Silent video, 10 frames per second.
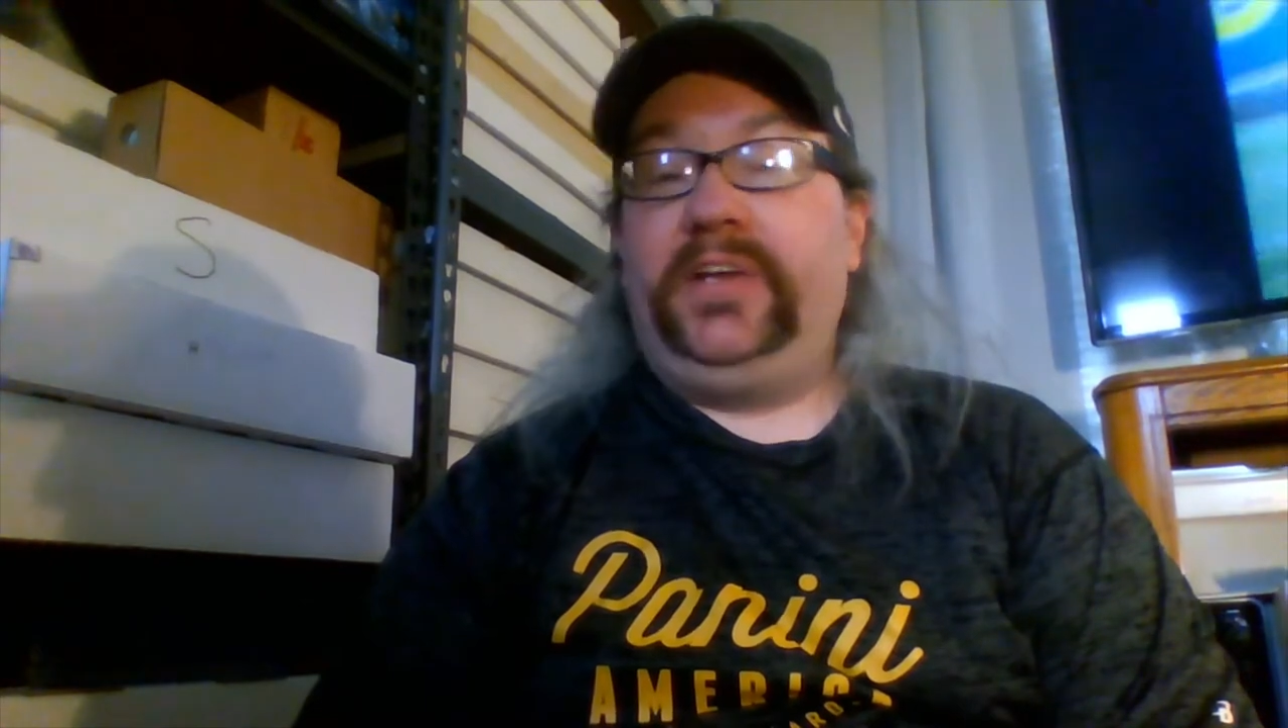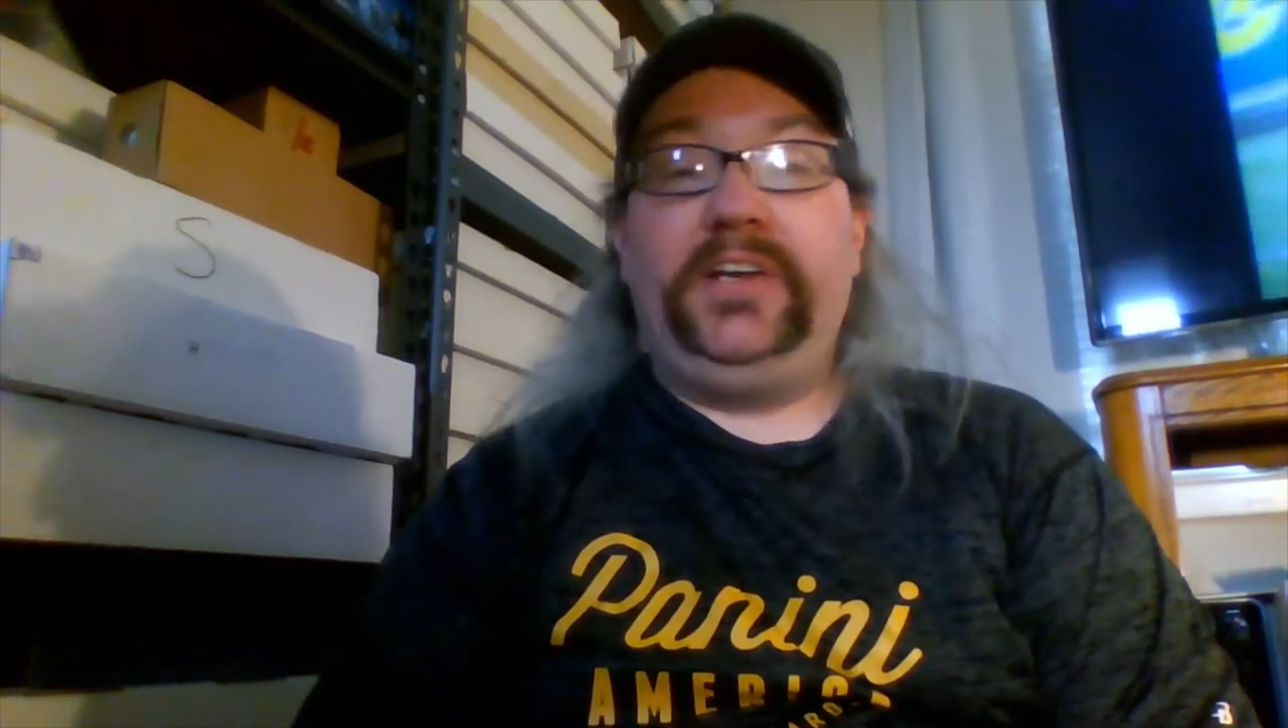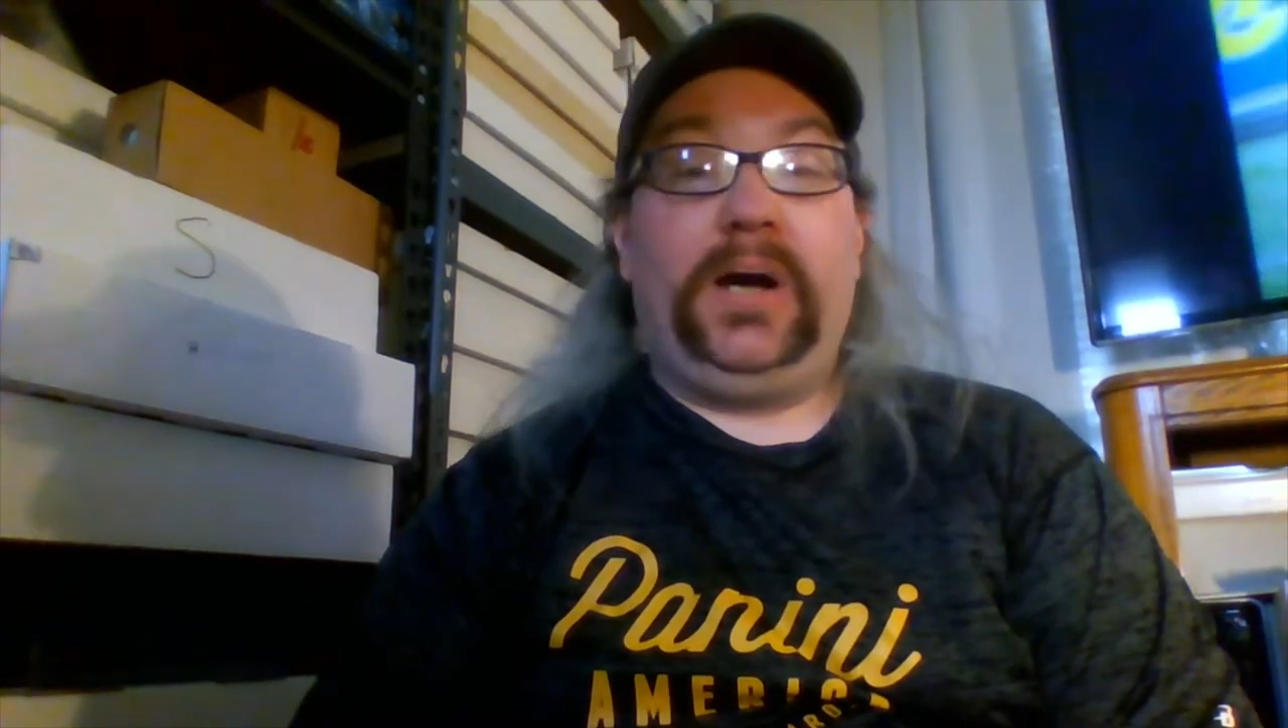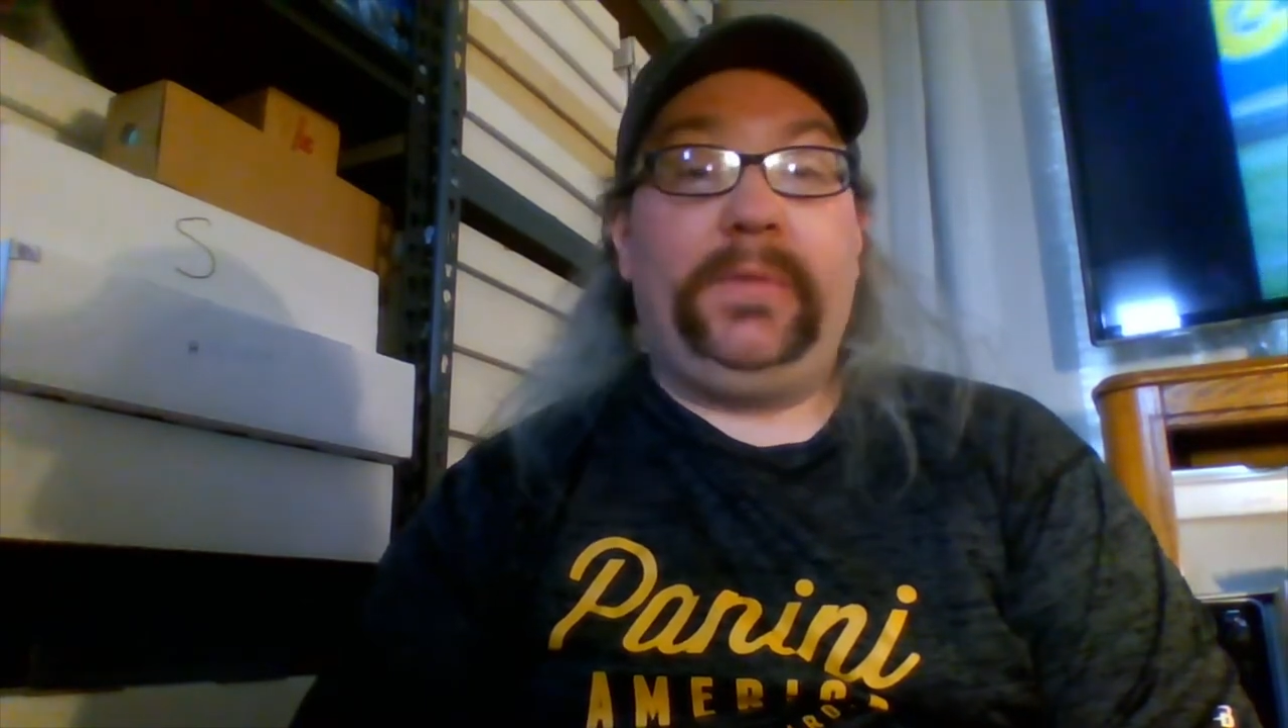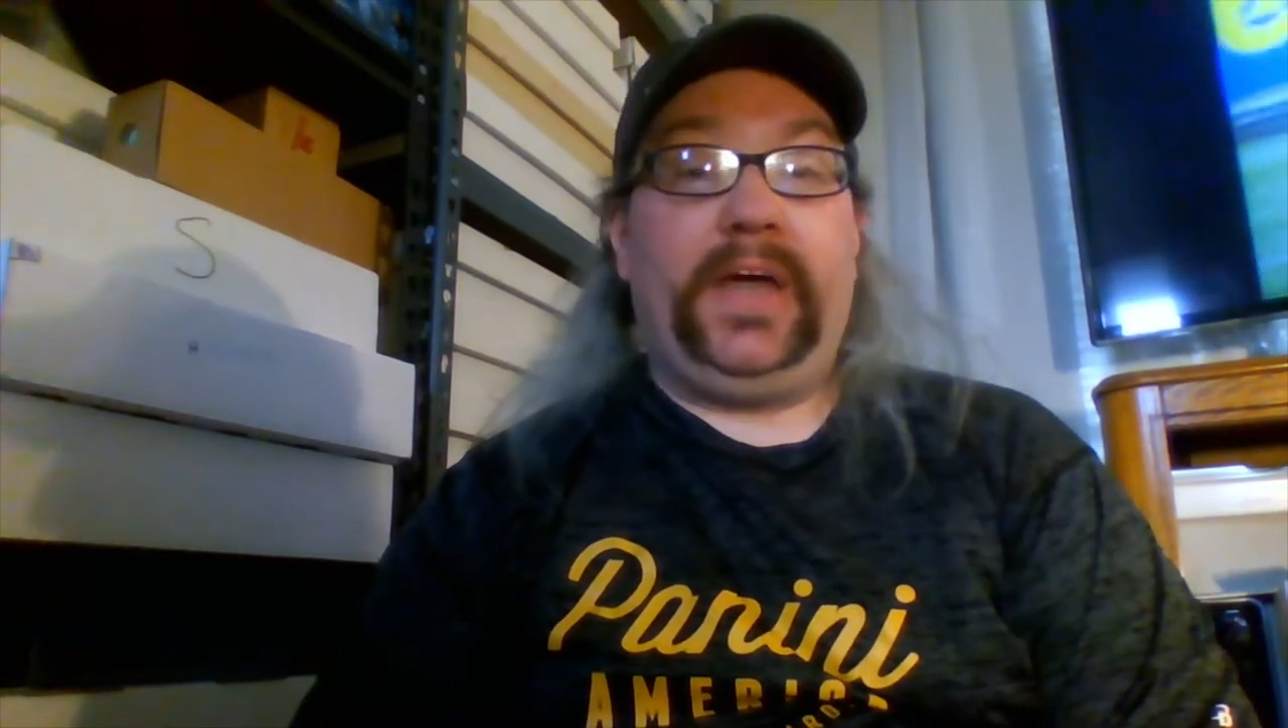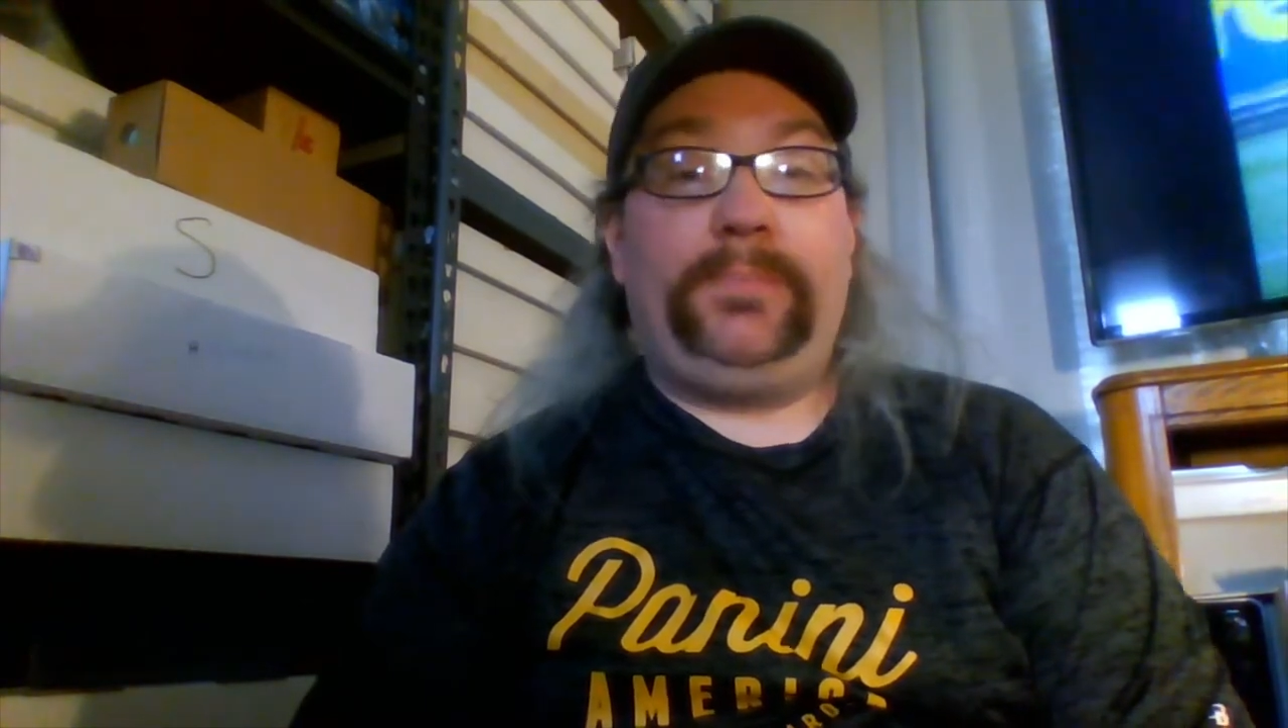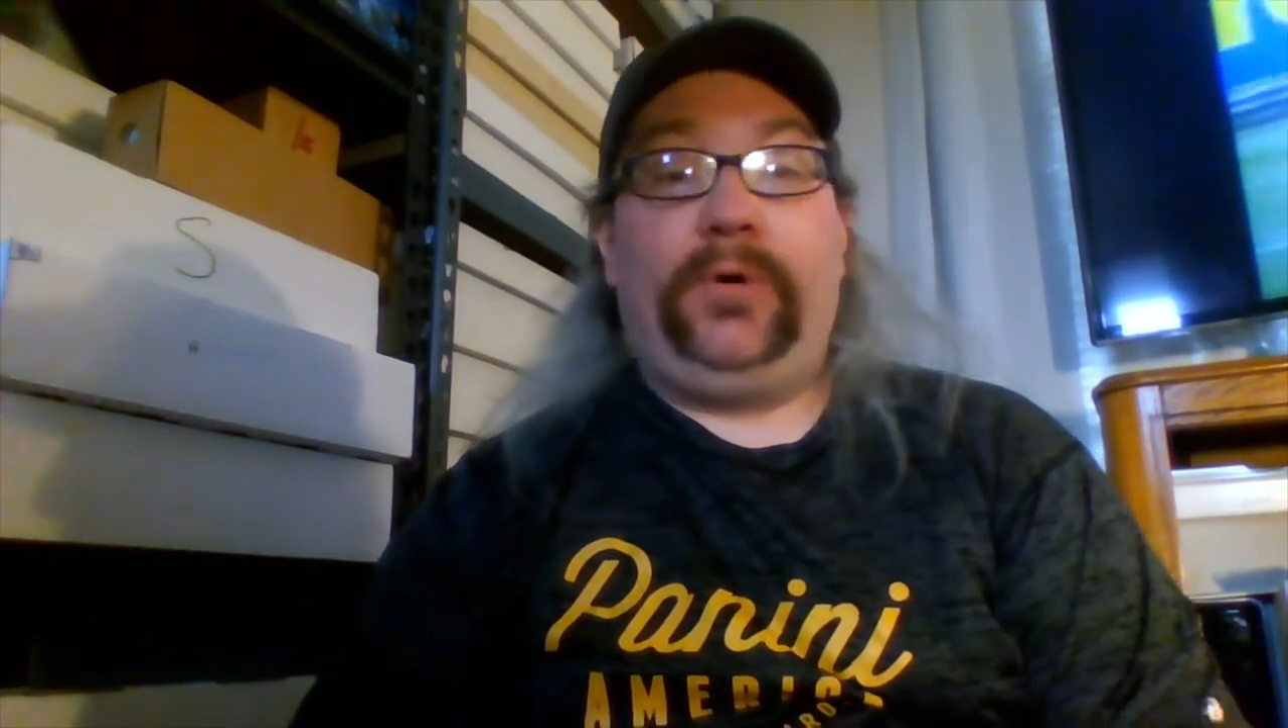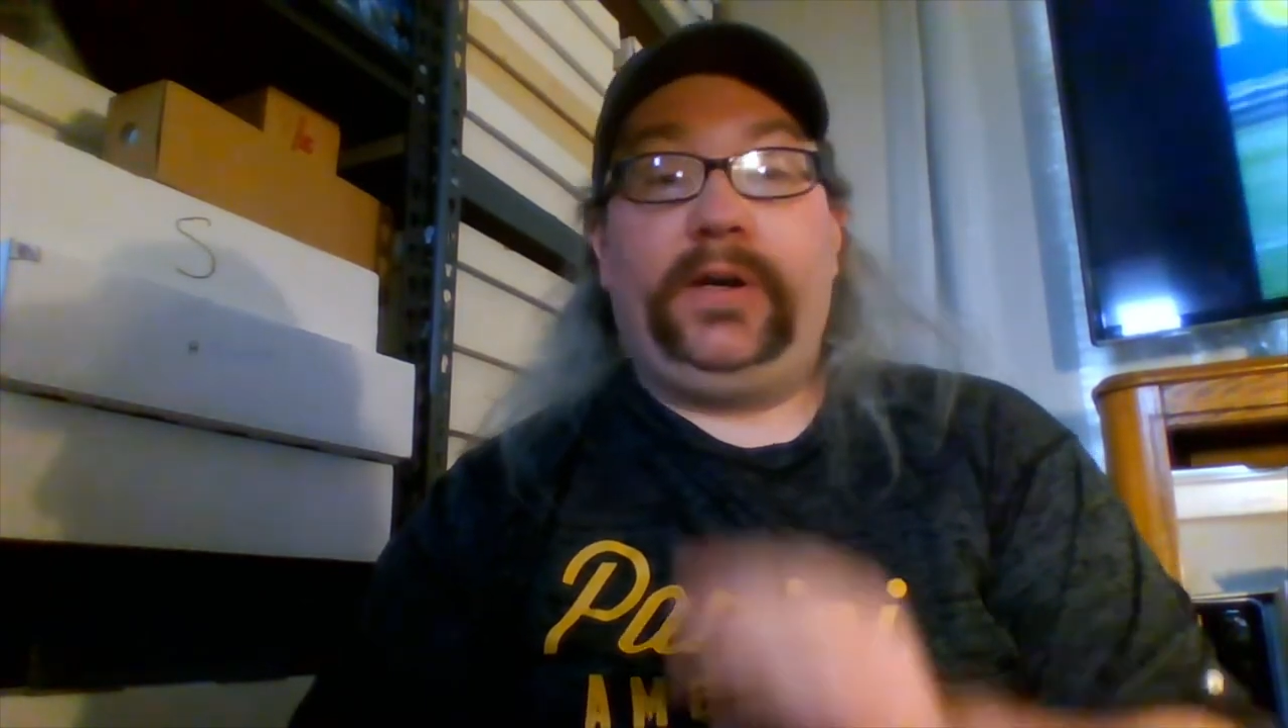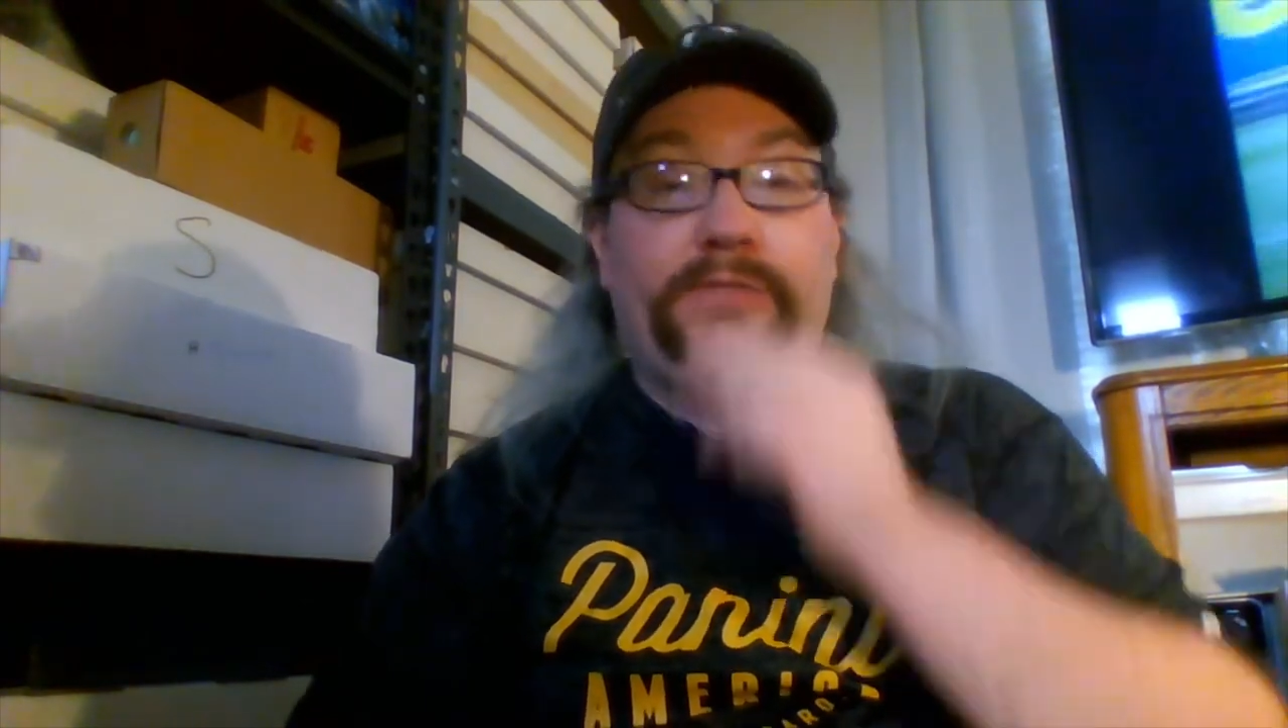income at that point.